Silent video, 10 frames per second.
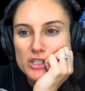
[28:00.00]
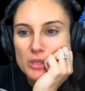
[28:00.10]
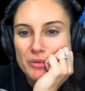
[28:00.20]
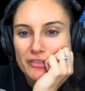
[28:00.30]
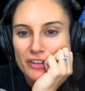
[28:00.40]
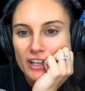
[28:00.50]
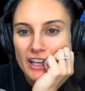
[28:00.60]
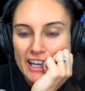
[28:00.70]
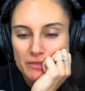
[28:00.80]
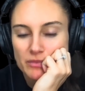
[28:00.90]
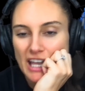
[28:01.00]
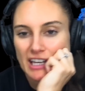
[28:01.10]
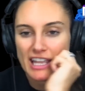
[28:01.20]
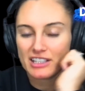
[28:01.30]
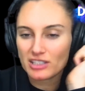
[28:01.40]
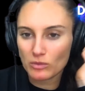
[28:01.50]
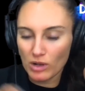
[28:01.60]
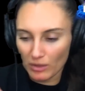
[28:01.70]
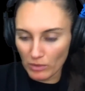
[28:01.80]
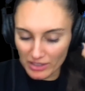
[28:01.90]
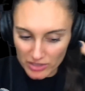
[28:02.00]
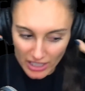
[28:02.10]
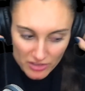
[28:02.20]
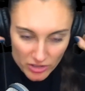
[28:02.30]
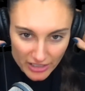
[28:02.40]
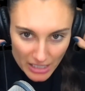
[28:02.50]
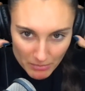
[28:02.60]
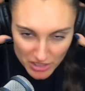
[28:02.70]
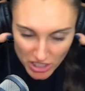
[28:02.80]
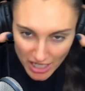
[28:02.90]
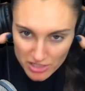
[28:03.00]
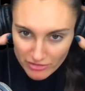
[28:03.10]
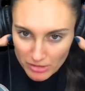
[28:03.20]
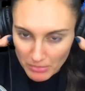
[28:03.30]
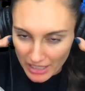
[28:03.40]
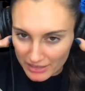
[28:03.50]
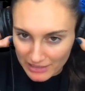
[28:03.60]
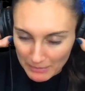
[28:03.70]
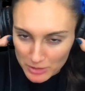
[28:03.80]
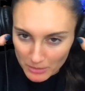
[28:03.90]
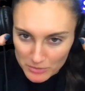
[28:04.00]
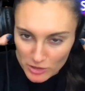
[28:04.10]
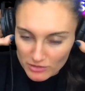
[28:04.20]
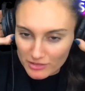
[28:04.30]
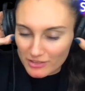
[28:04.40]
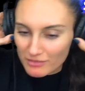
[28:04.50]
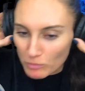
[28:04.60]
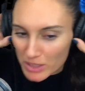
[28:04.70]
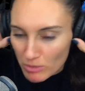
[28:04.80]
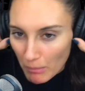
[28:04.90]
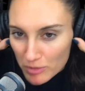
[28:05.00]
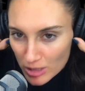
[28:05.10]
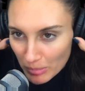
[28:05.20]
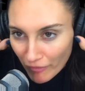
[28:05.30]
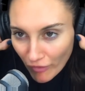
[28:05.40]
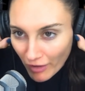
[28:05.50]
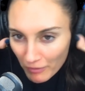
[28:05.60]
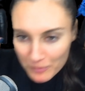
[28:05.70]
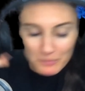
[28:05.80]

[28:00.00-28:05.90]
would you prefer? And and answer one, one second. I just got to get my charger for my laptop. You, which one would you prefer?